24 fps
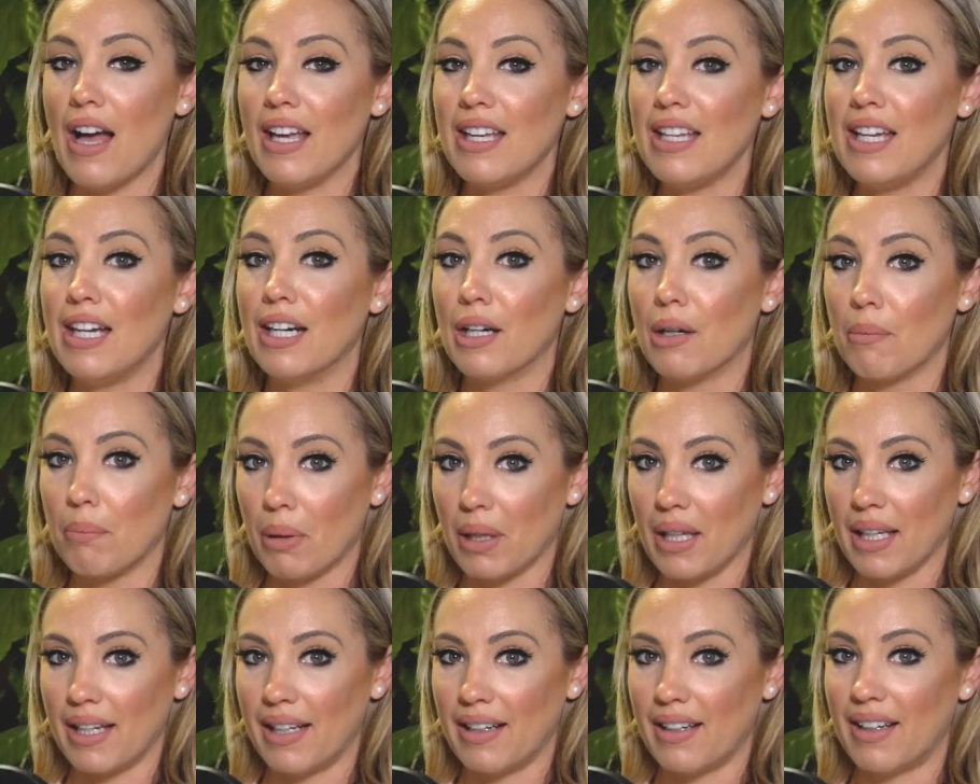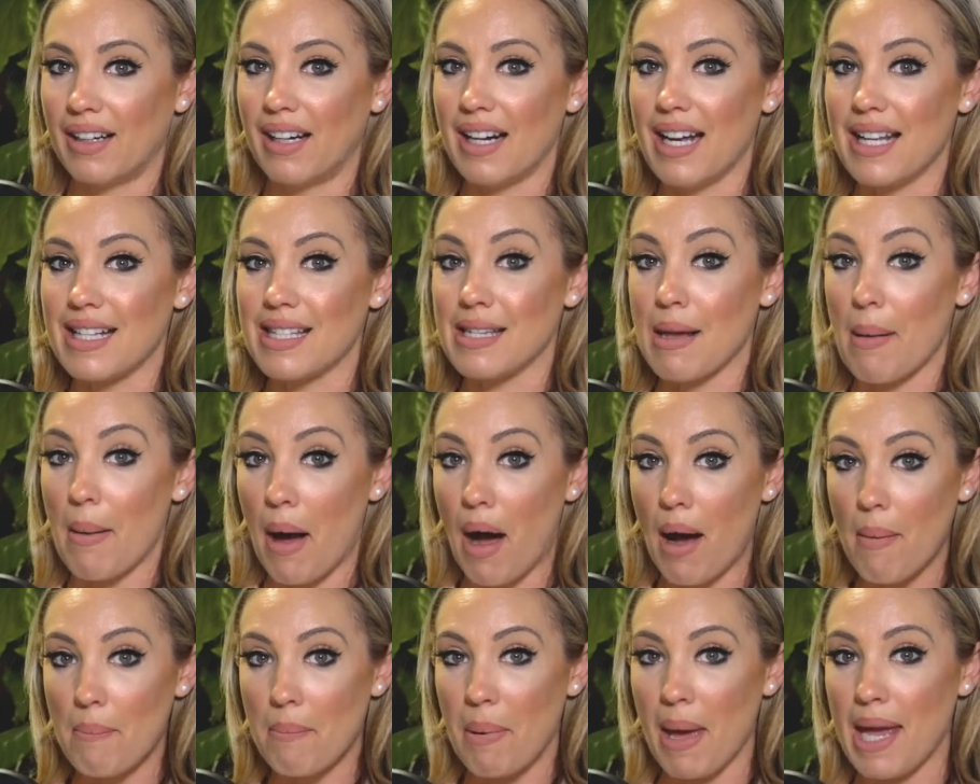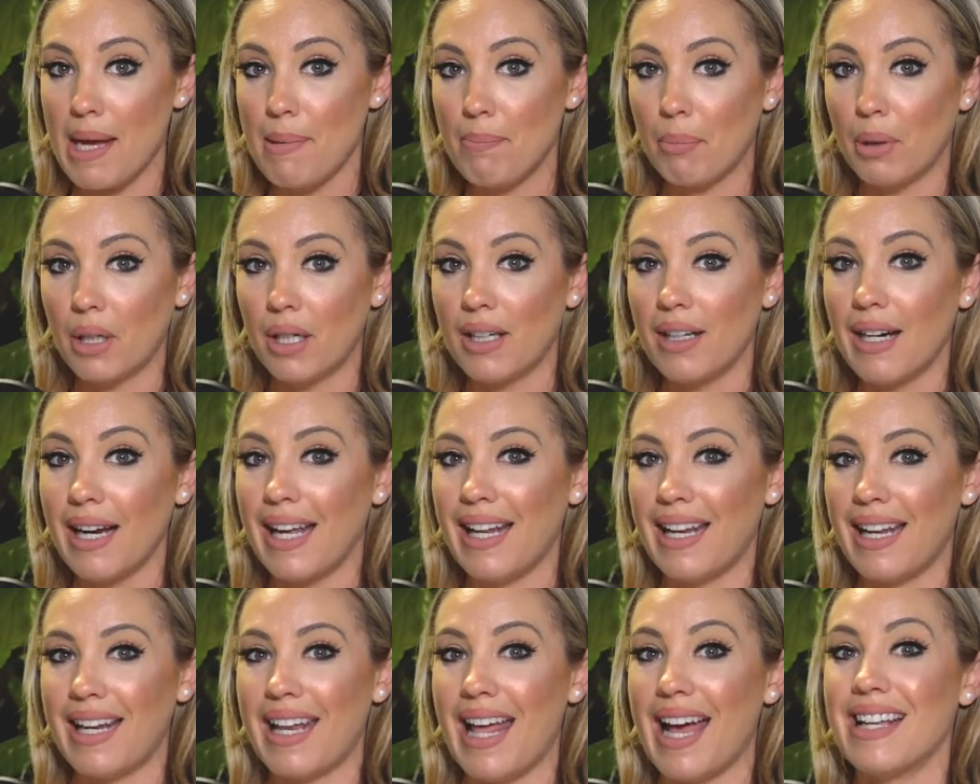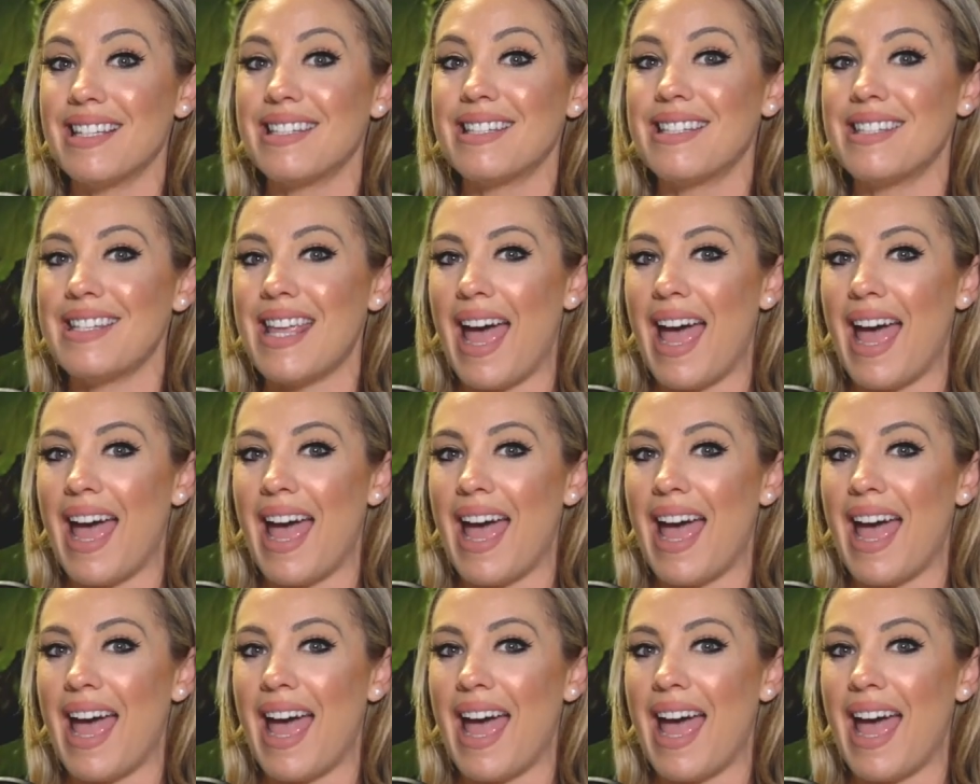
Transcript: a year planner. It's paper and it has